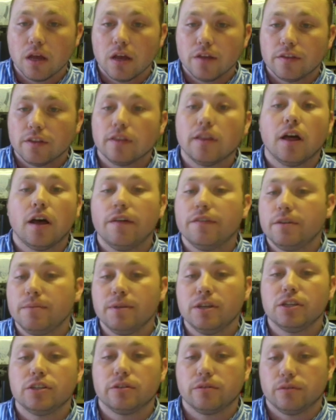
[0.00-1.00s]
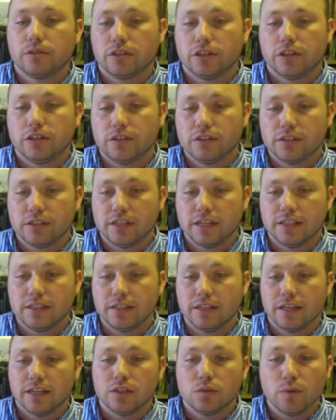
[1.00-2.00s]
The law of diminishing returns states
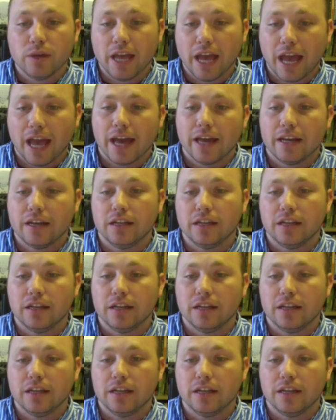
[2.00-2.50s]
that as we add